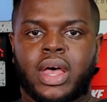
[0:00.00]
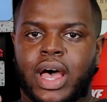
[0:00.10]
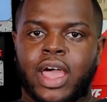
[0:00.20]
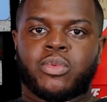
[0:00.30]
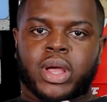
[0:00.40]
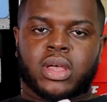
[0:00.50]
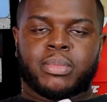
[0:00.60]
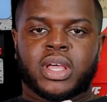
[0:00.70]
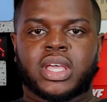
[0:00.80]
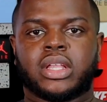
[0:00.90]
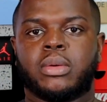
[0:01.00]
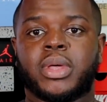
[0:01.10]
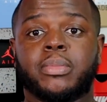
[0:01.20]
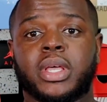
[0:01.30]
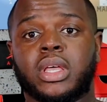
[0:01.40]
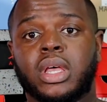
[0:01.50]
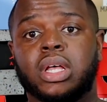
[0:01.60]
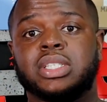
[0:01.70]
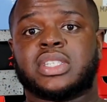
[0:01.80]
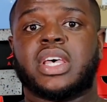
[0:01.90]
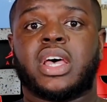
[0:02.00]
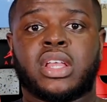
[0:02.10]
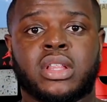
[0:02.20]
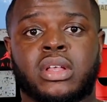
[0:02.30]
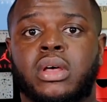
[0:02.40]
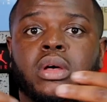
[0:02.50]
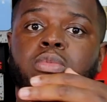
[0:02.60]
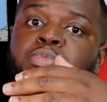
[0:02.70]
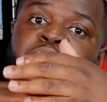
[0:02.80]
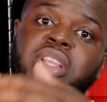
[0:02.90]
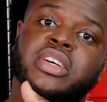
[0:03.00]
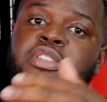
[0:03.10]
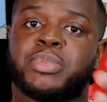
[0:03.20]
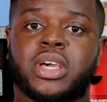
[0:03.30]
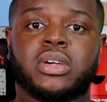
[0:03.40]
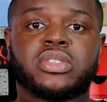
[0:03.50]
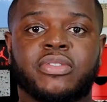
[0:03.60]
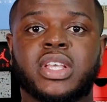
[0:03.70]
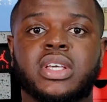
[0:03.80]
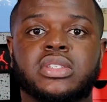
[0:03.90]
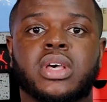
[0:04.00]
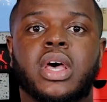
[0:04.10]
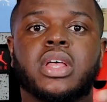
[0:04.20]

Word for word: I recommend getting maybe 10 plus pairs of these.